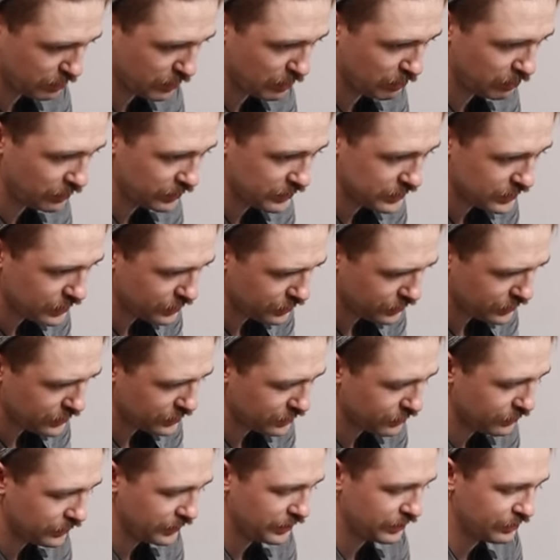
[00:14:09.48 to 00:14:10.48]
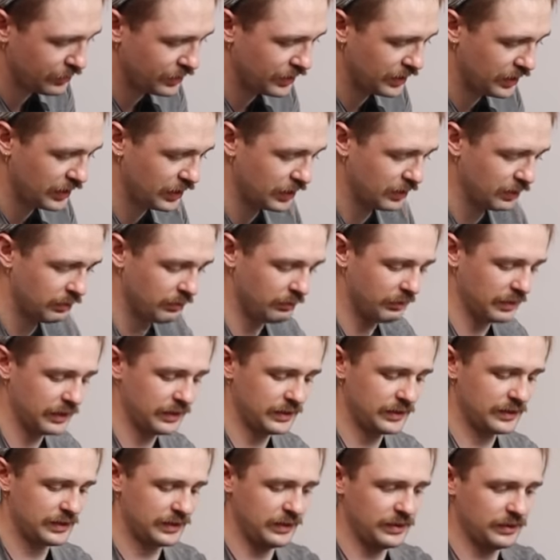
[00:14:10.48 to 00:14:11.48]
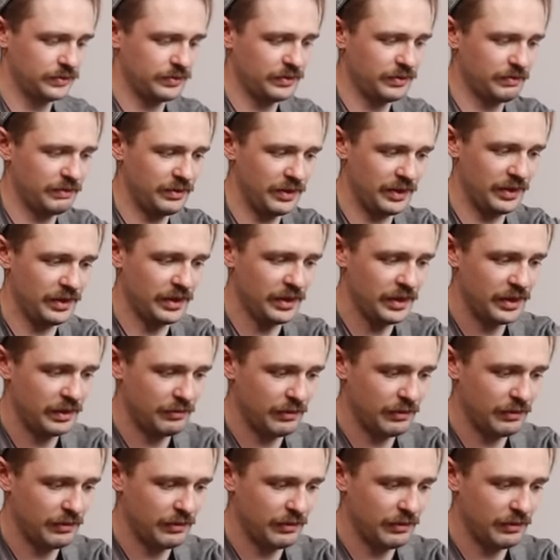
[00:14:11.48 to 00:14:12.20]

probably saw it already running, but this will be